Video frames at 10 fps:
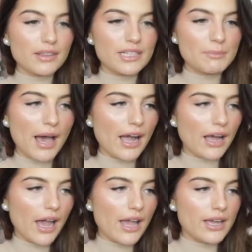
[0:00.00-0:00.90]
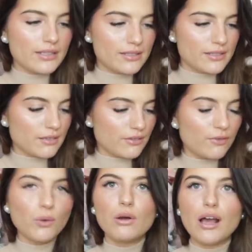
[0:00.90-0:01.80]
But this bag is
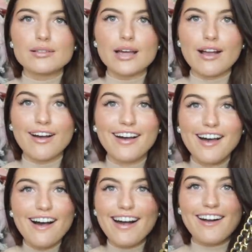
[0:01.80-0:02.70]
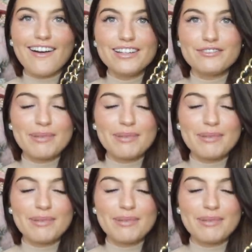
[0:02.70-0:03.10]
flawless. I can't even